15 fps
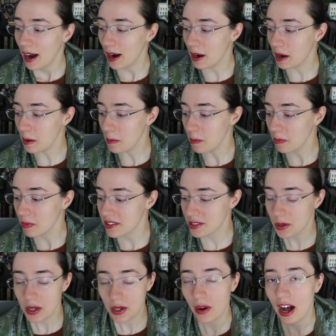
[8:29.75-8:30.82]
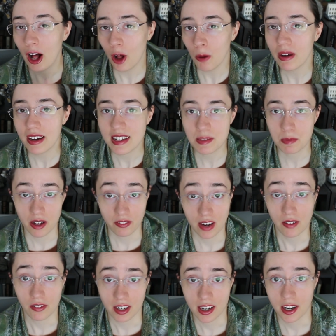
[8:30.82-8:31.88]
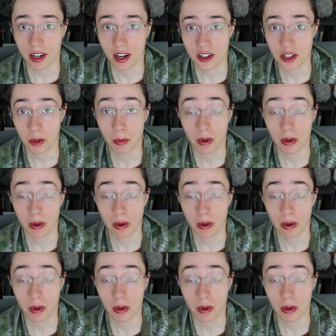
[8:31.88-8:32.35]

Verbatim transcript: Um, so, you know, Elma is my favorite character,